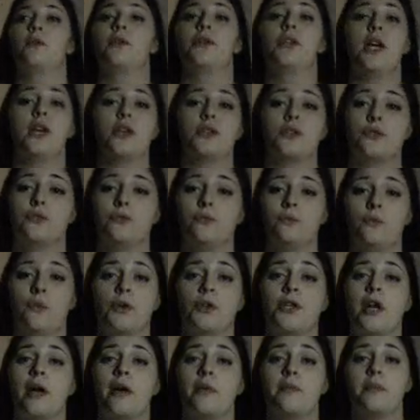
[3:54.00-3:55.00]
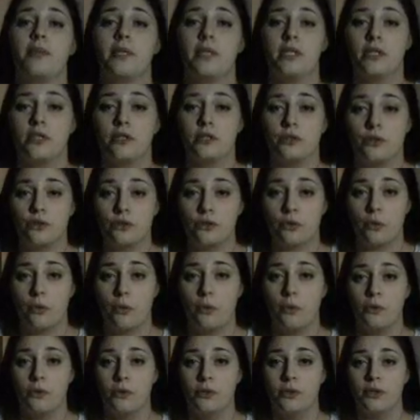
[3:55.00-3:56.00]
we're not being
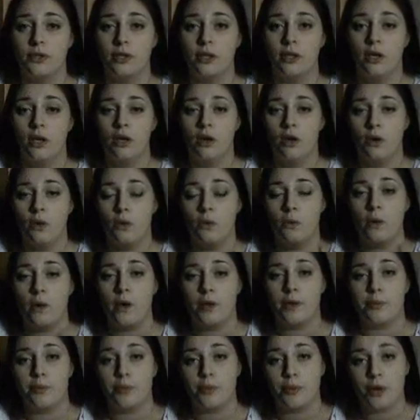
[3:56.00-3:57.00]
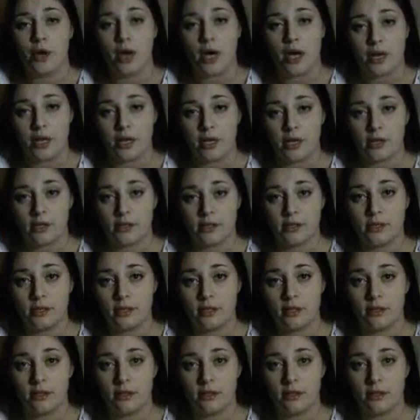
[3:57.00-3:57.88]
sold one product.